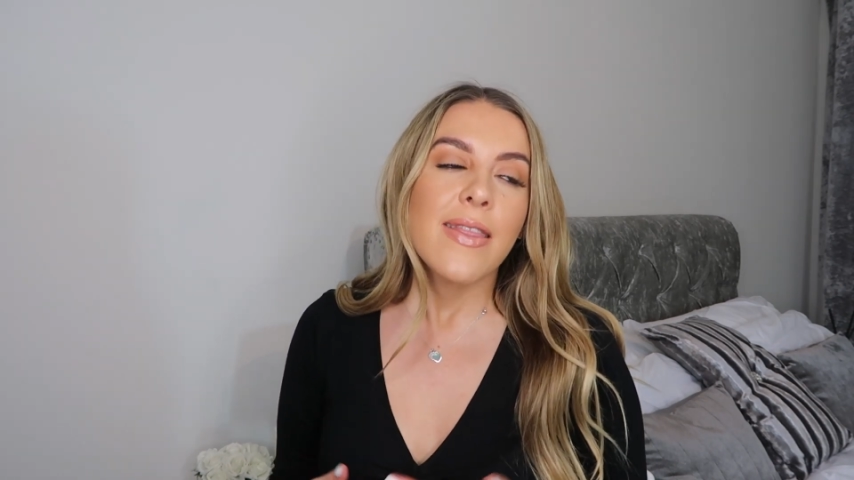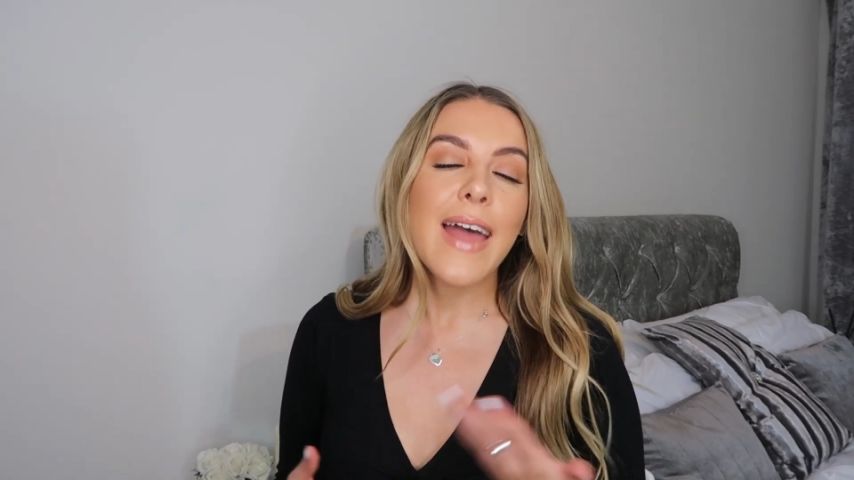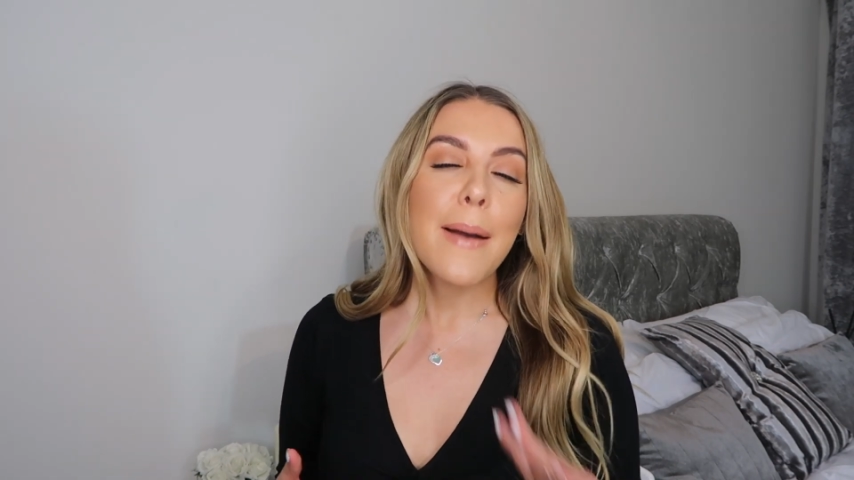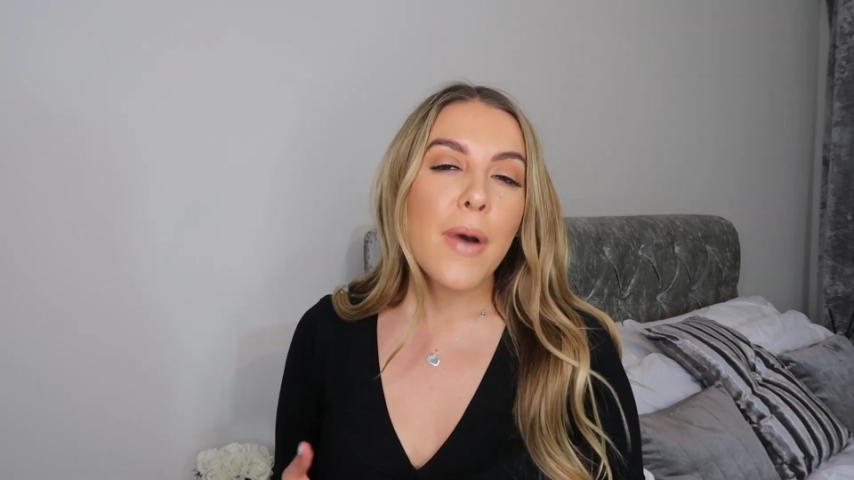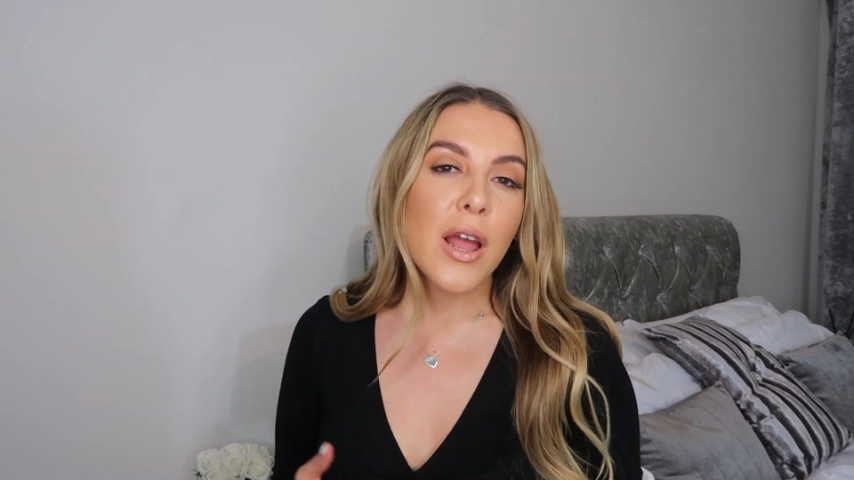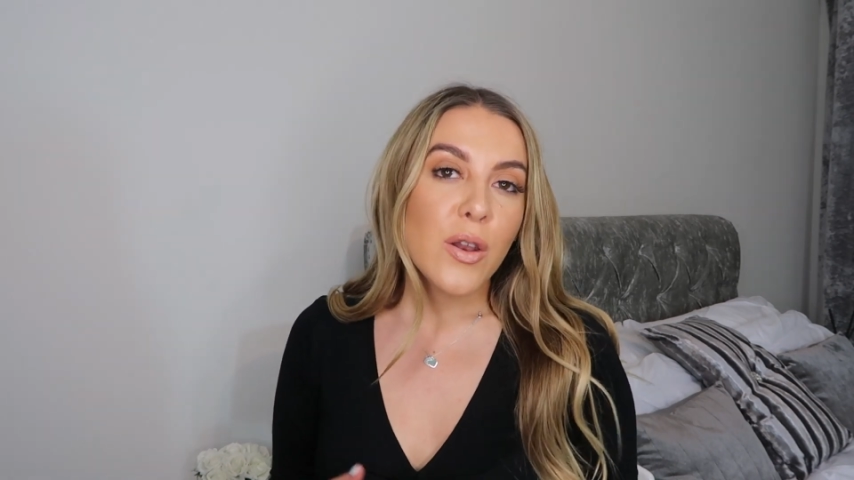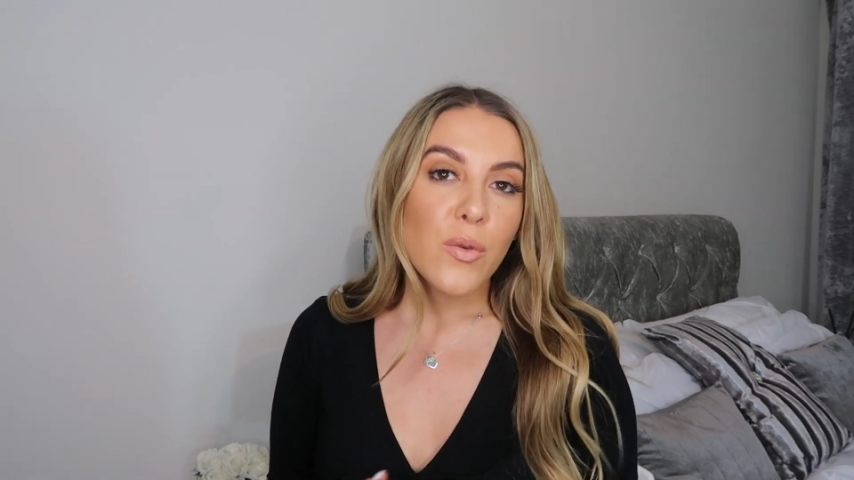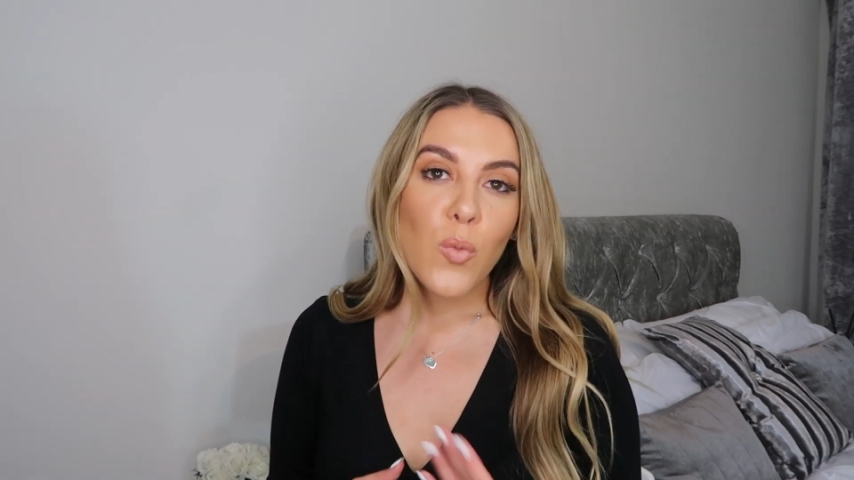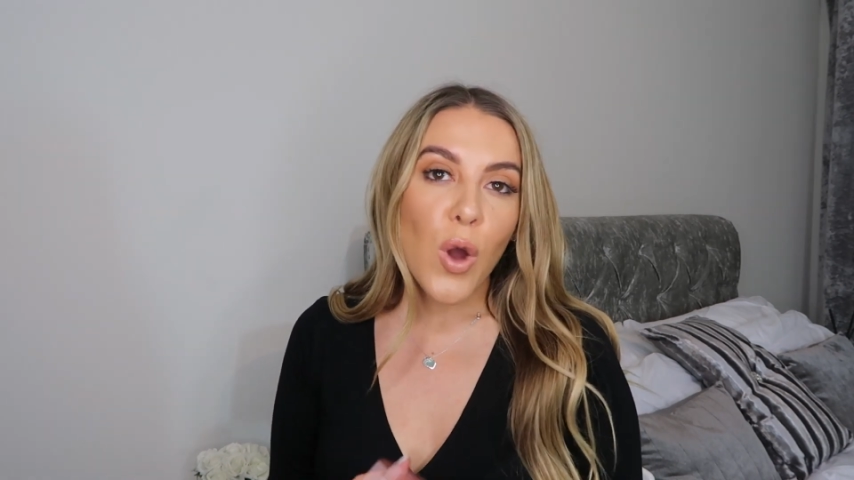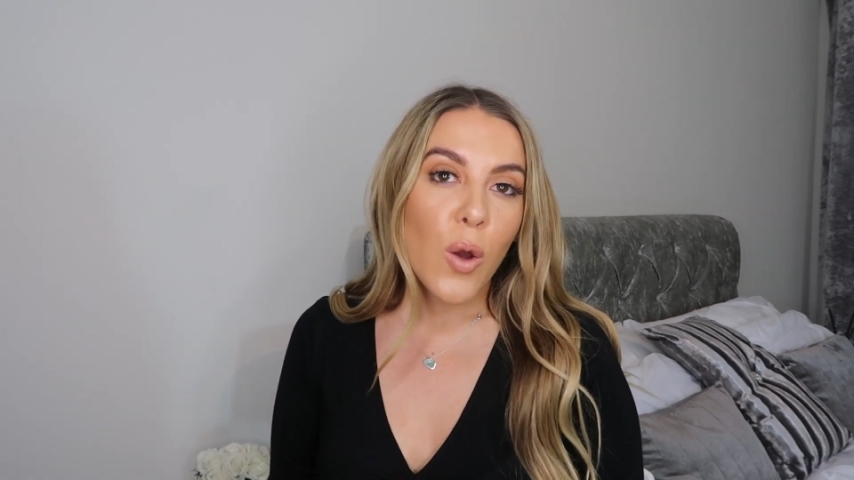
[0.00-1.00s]
That might
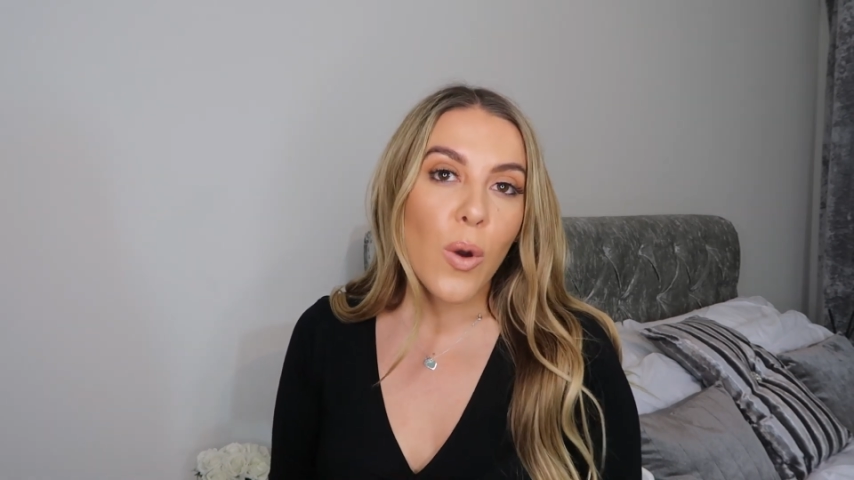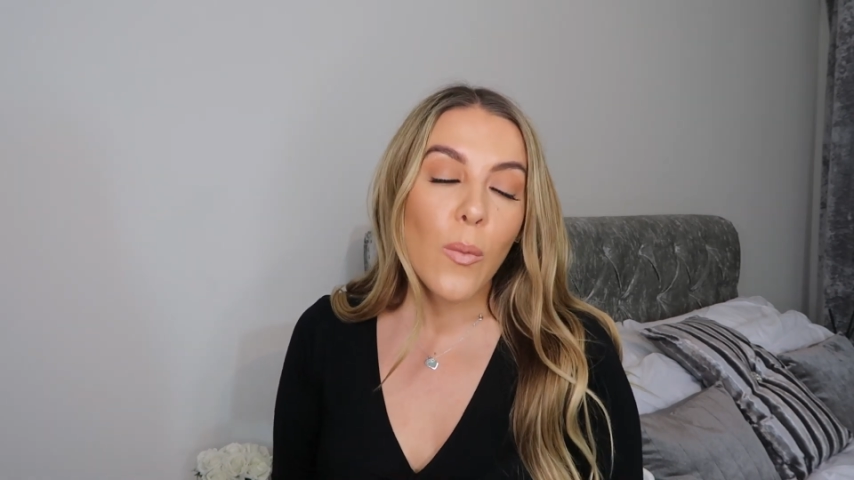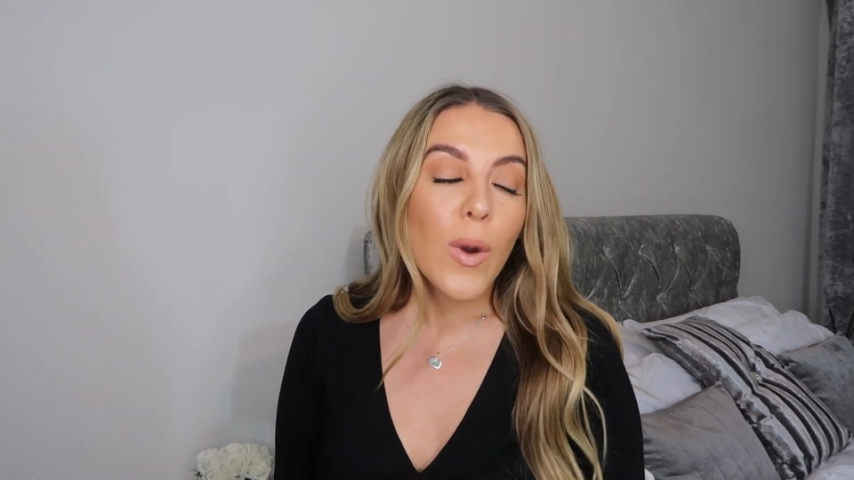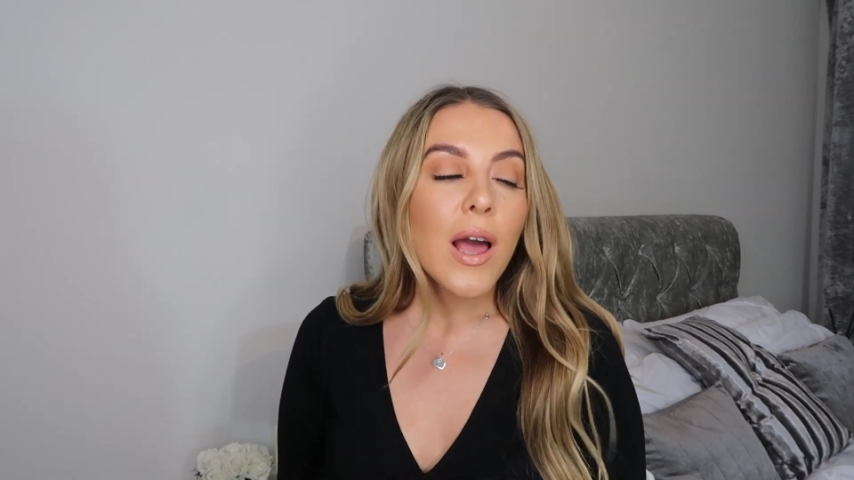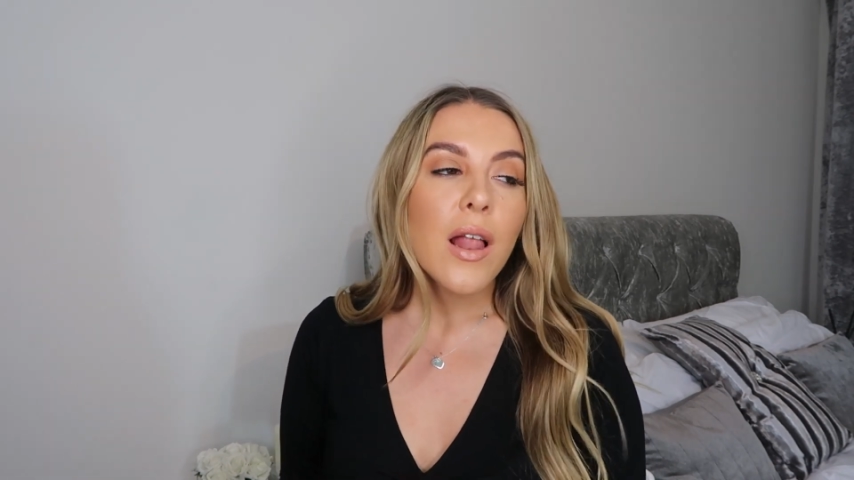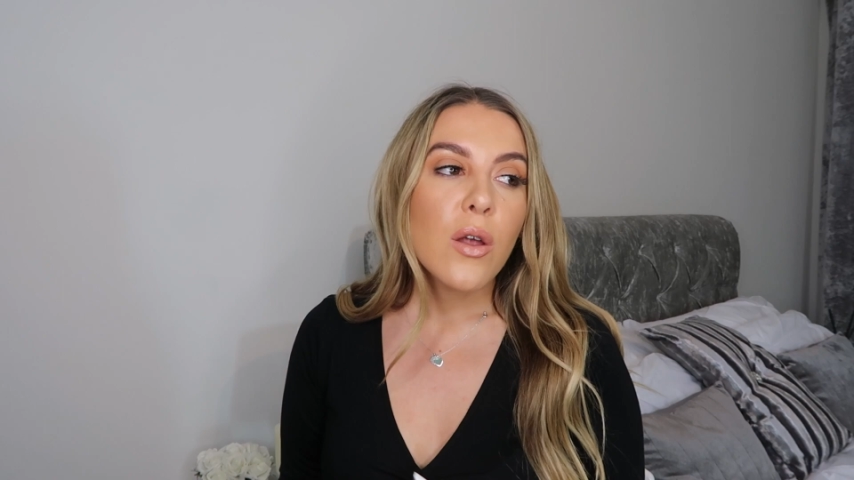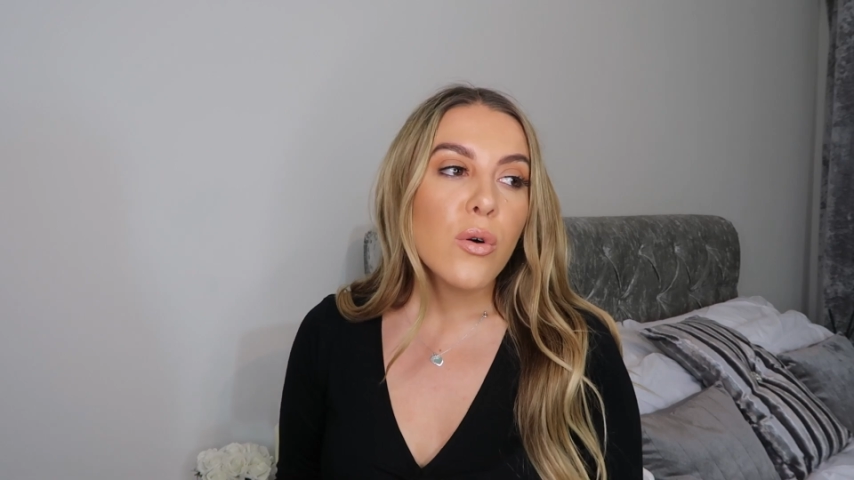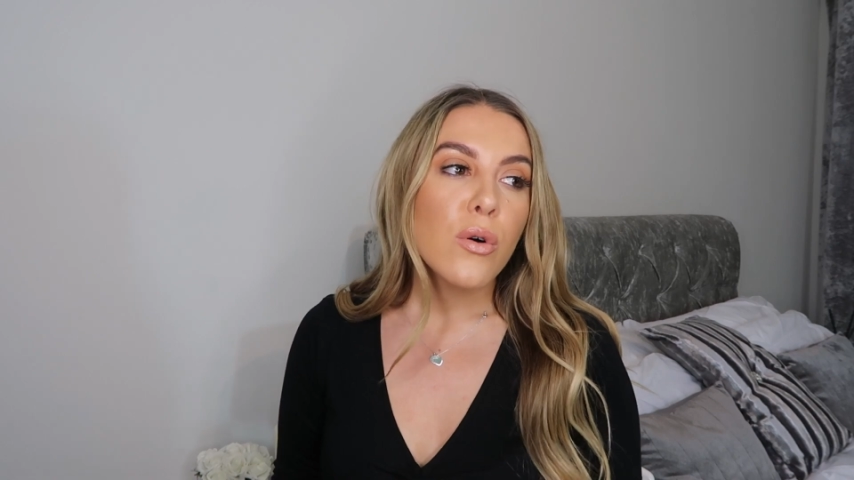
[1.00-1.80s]
work quite well,